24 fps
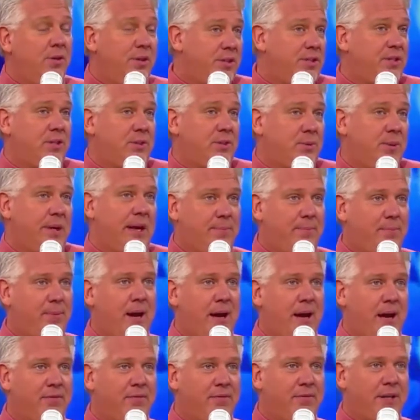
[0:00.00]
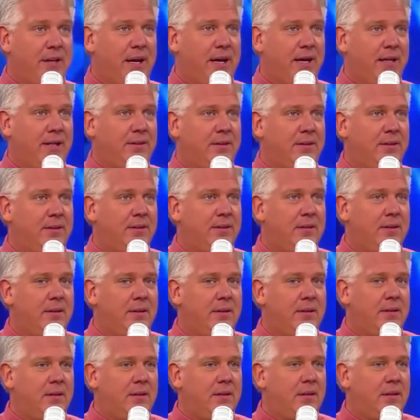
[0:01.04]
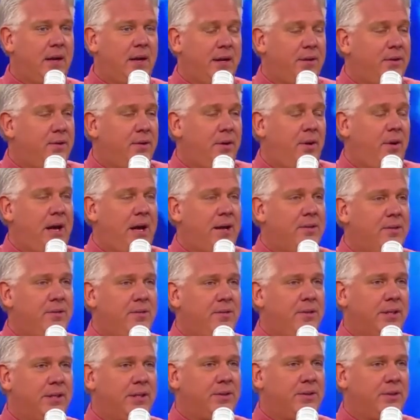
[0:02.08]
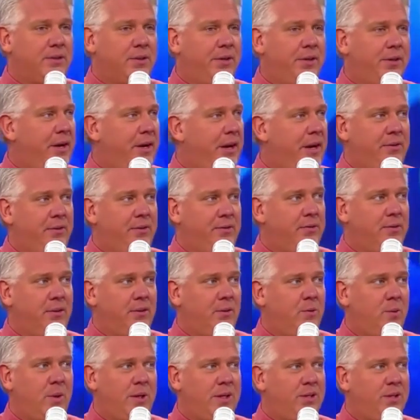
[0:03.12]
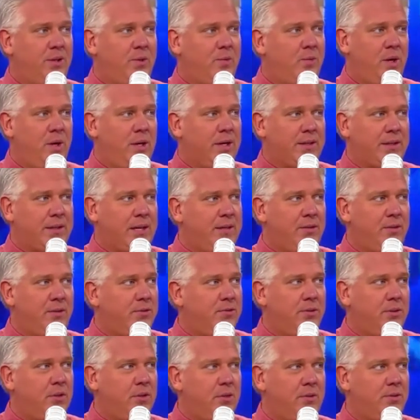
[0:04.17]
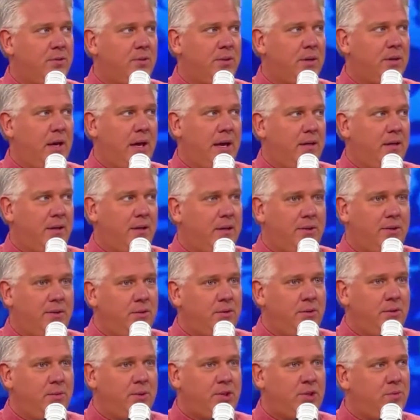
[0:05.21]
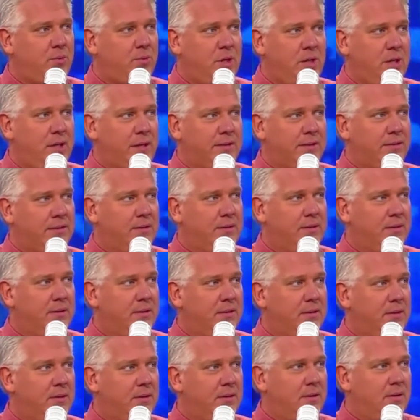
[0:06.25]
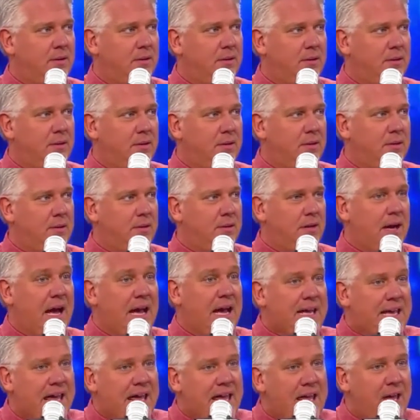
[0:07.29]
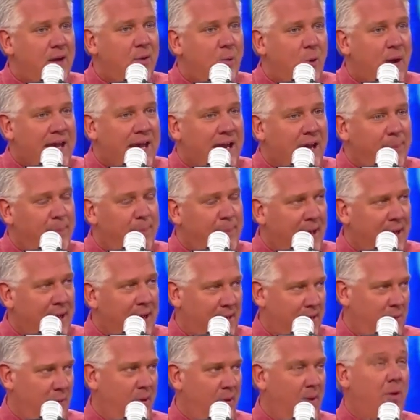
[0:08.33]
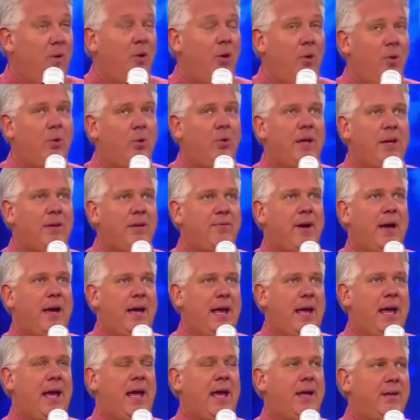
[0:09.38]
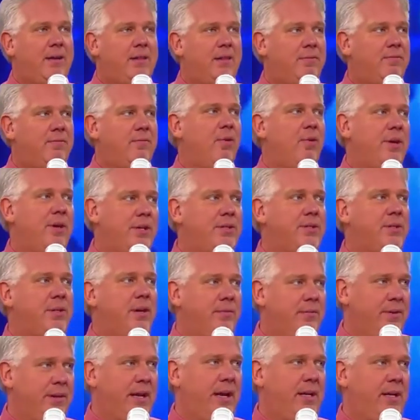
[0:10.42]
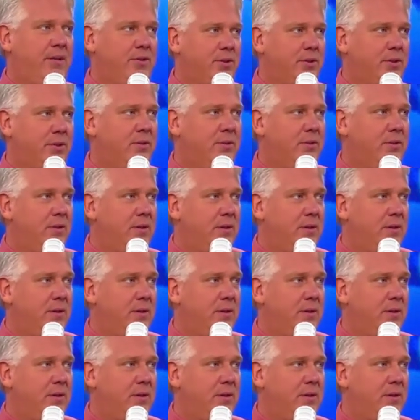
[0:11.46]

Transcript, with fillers: This is what I pray every night. I don't know how to do this, Lord. I don't know what you want. I don't know. I, I don't know what you want. I can't wake up anyone. Oh, if I had the voice of an angel.